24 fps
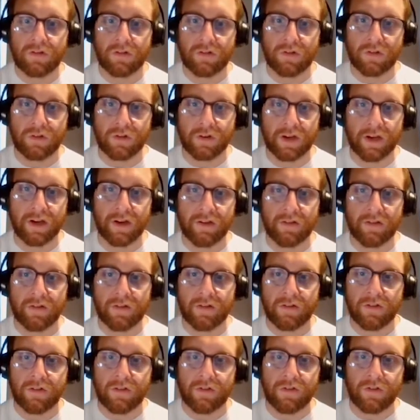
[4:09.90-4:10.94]
Okay,
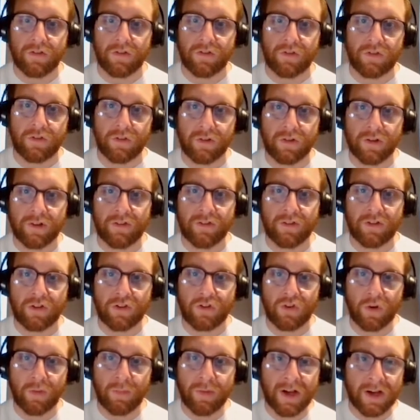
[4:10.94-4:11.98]
so let's
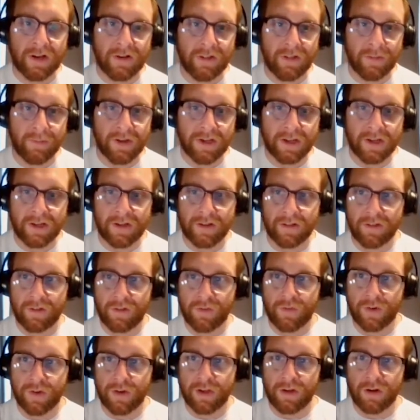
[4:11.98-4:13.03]
go back to the beginning of this
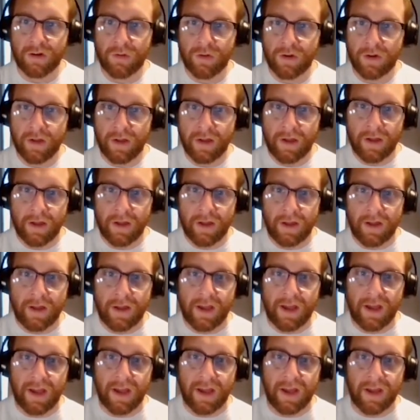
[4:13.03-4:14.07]
video
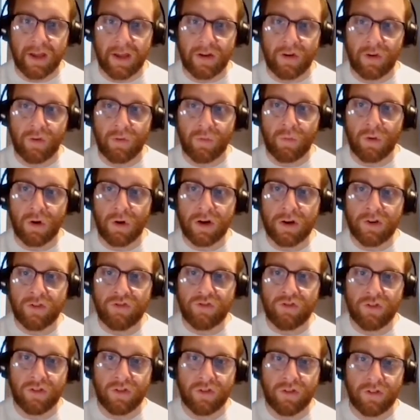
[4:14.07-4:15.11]
and
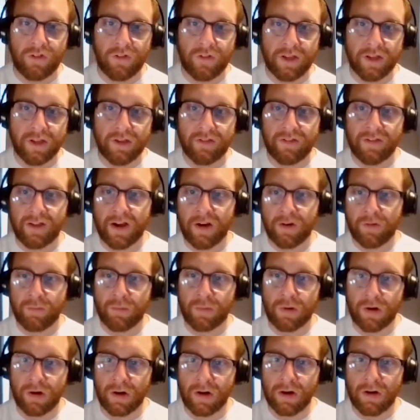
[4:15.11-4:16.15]
watch the sound
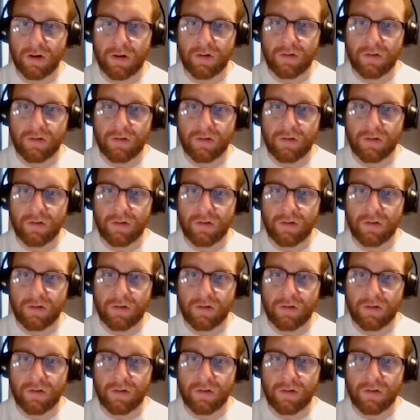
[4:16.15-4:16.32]
bar.